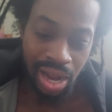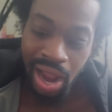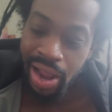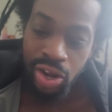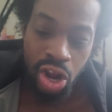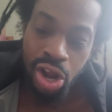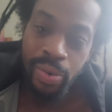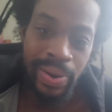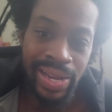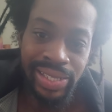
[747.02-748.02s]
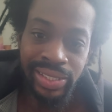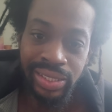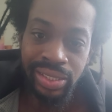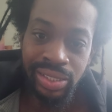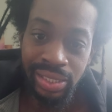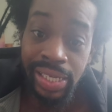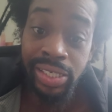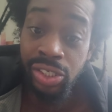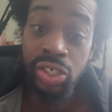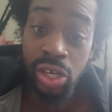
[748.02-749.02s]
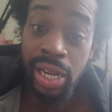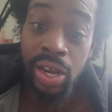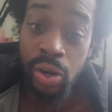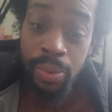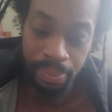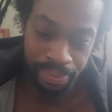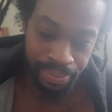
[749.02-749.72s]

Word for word: God always sends your help.